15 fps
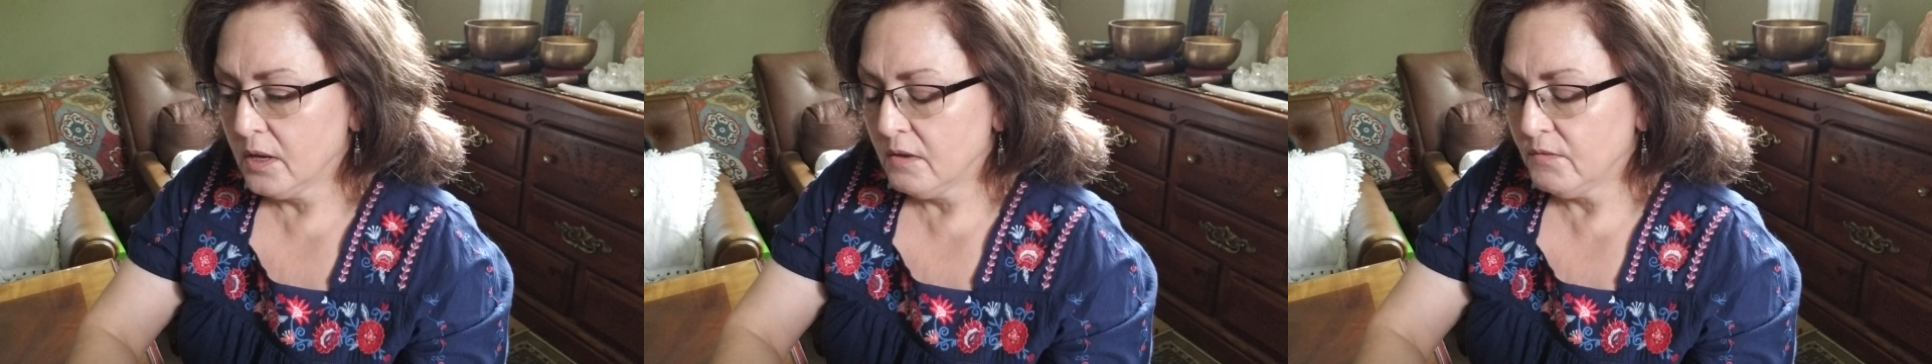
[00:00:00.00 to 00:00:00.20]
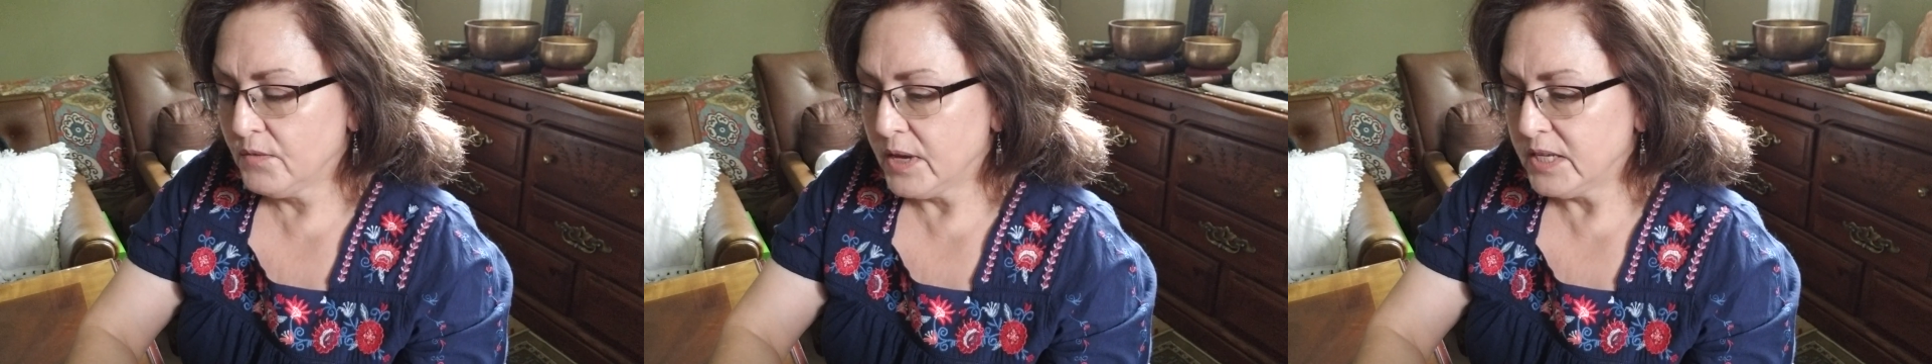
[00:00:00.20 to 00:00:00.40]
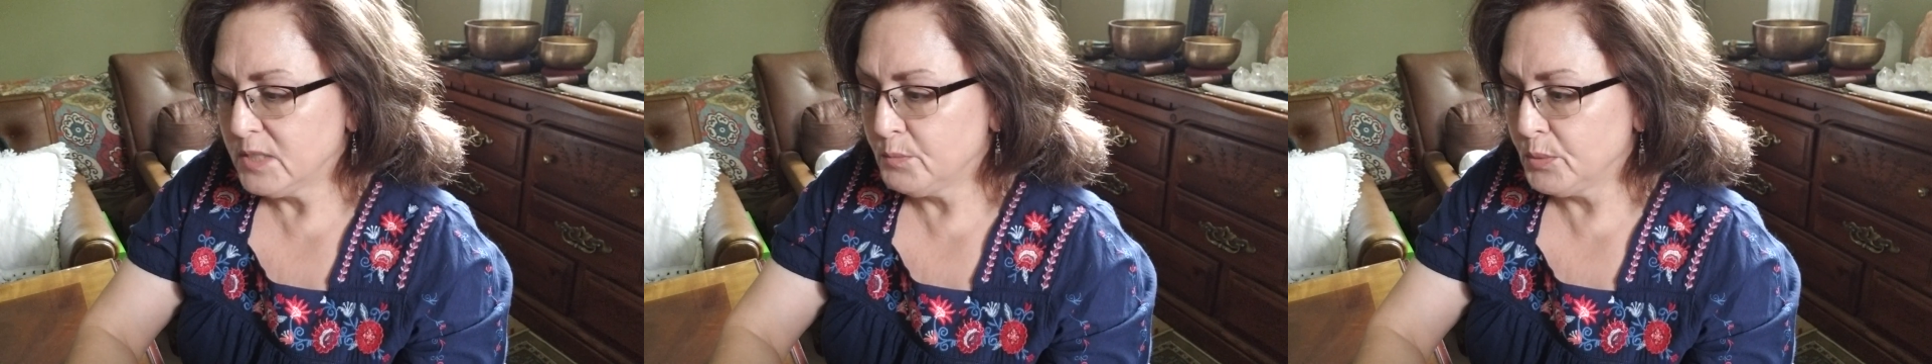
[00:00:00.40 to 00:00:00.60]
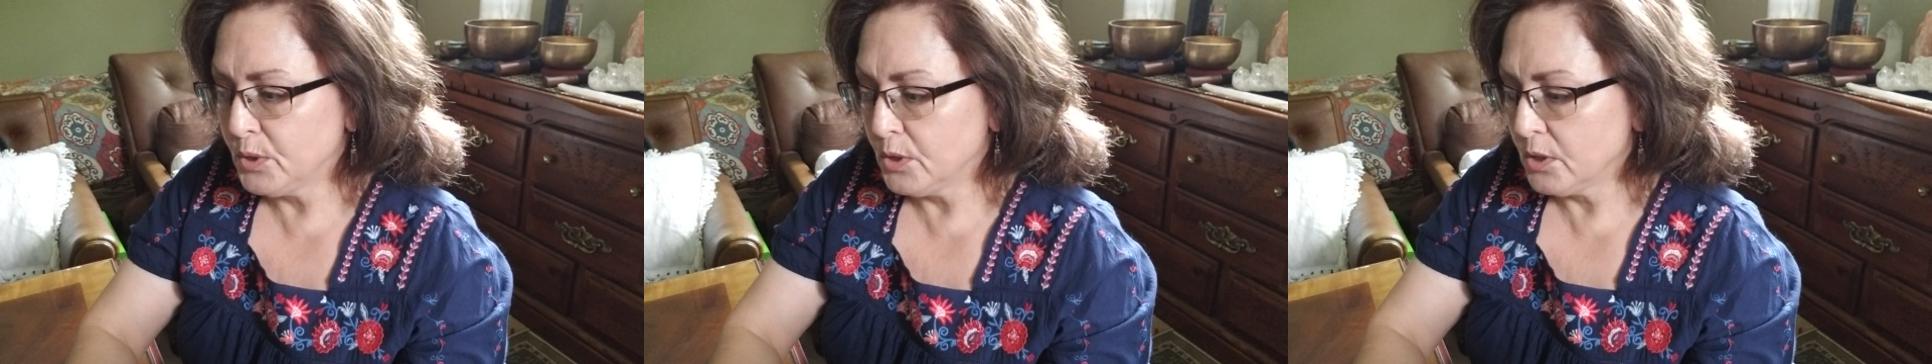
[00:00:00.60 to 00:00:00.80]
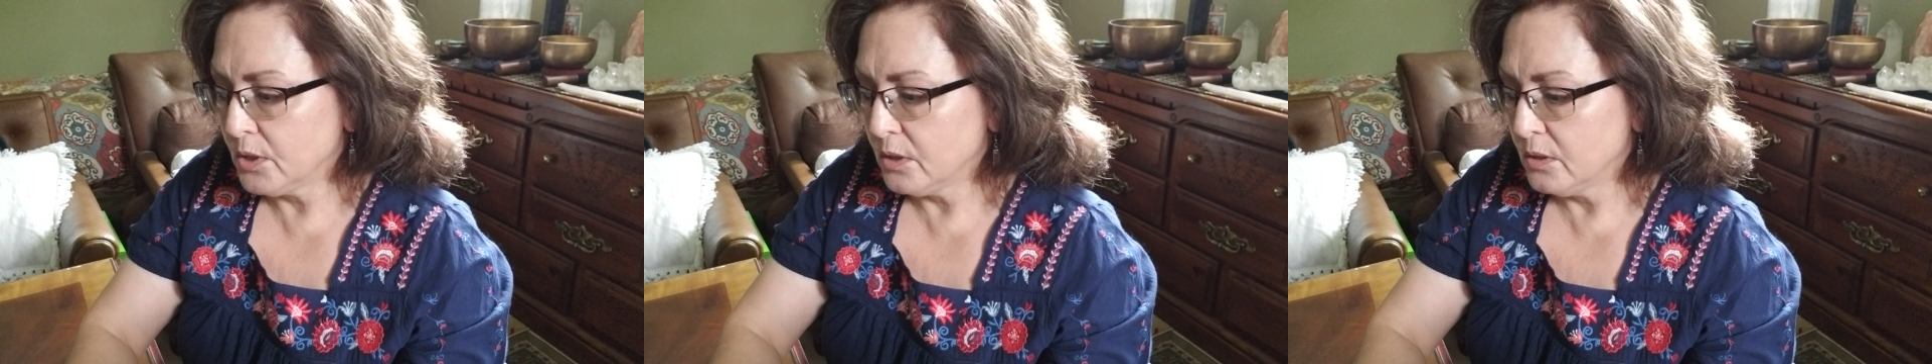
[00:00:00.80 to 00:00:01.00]

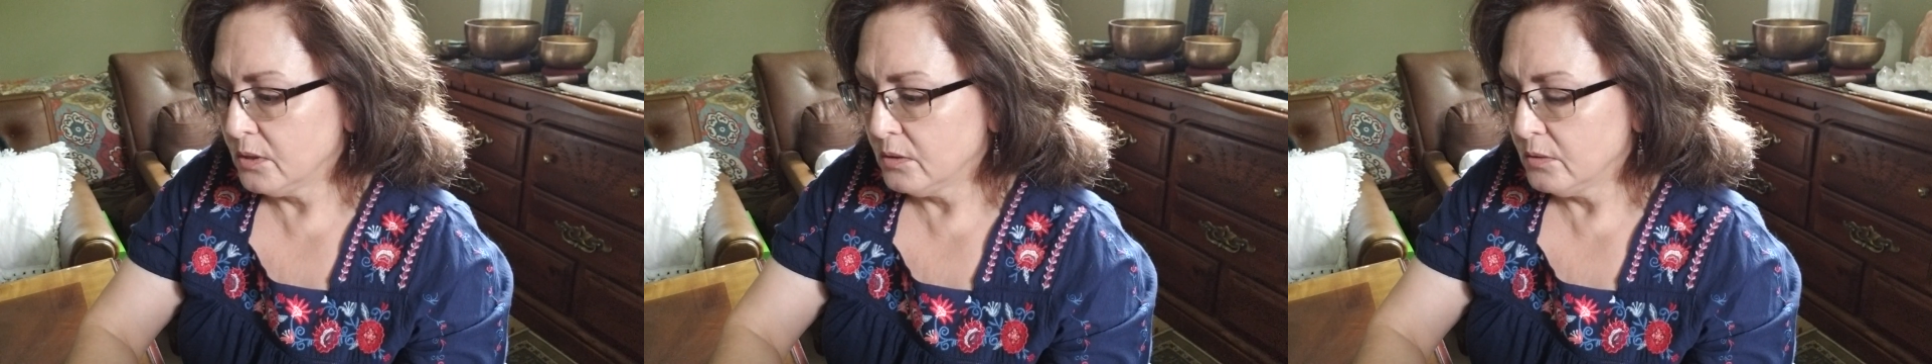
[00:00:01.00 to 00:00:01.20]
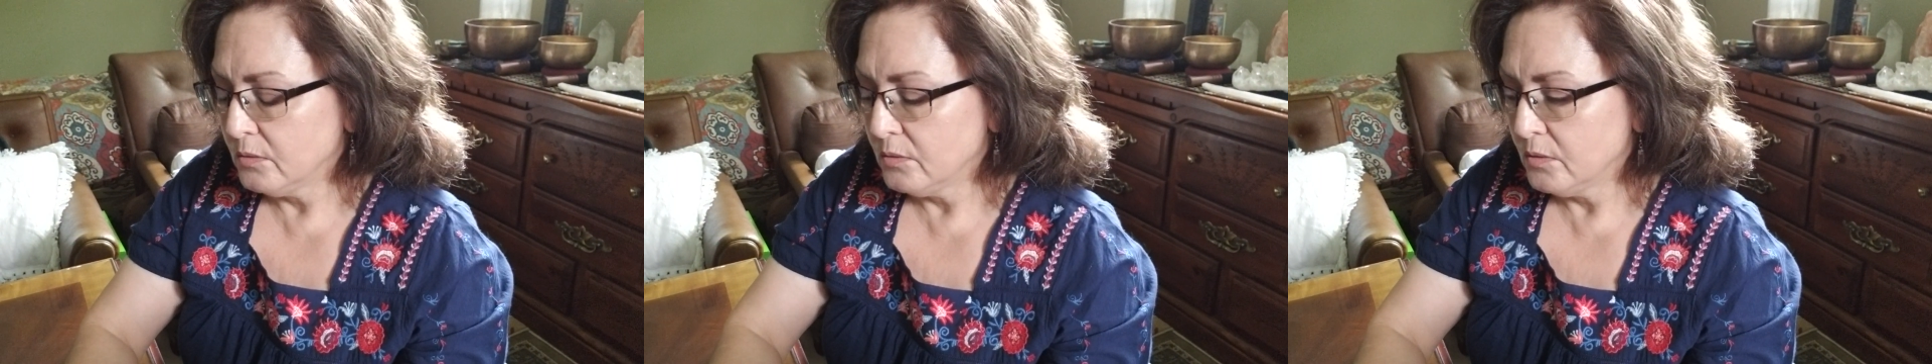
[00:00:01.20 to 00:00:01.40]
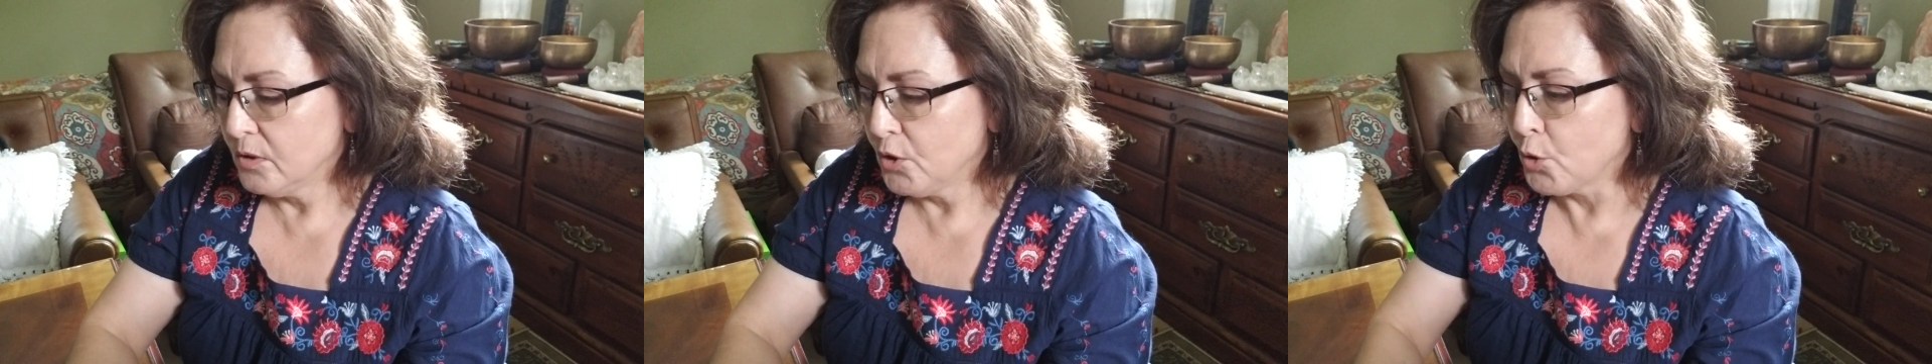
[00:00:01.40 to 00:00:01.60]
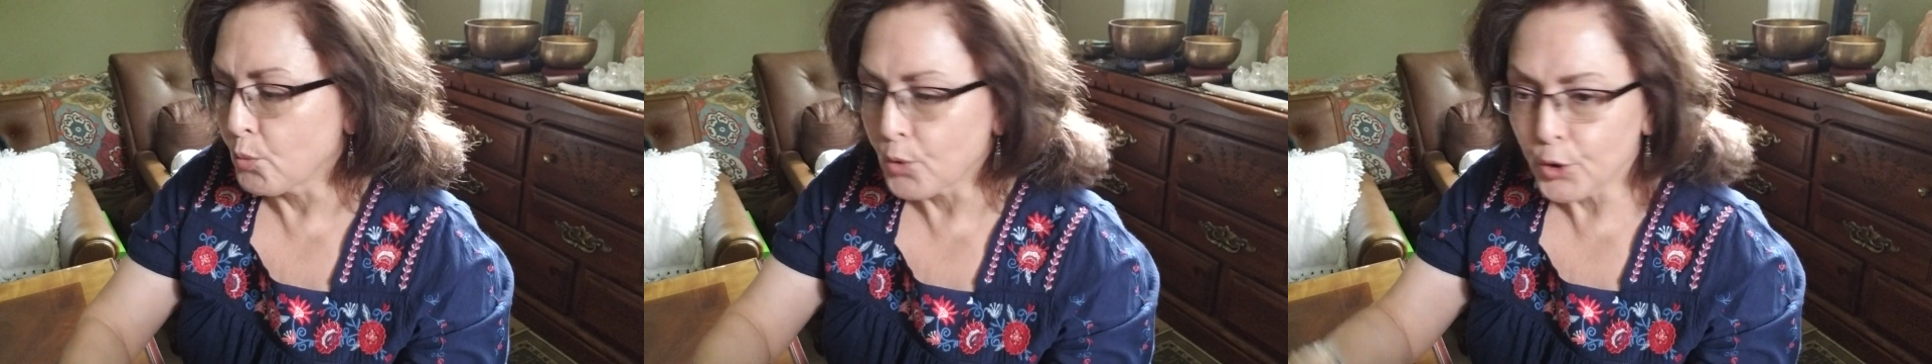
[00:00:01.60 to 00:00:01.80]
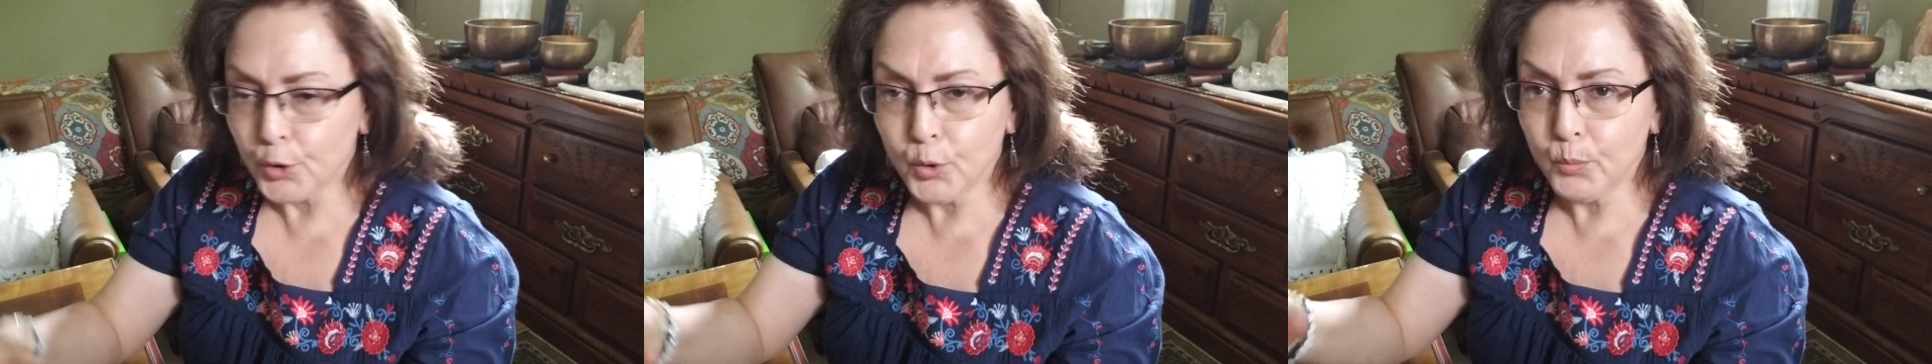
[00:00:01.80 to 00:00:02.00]
Facebook
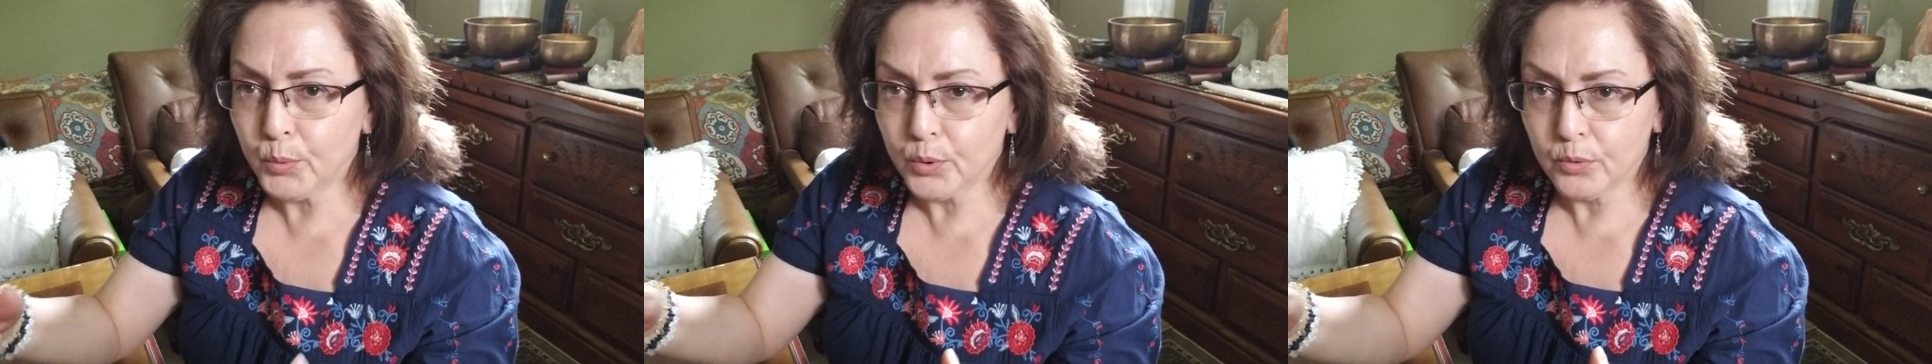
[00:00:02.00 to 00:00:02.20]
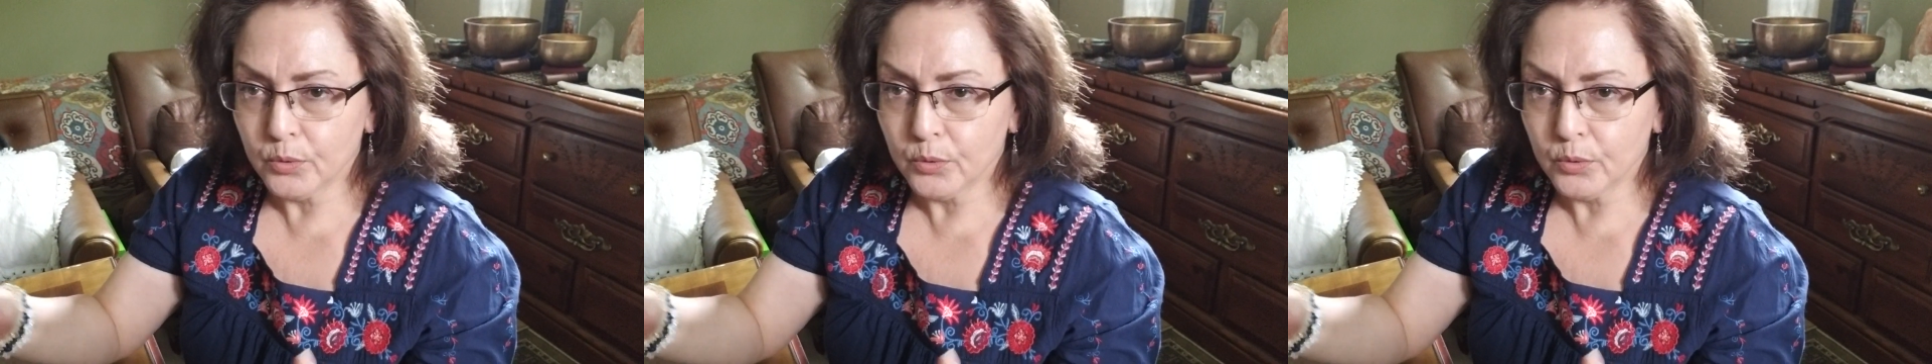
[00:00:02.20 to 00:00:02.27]
group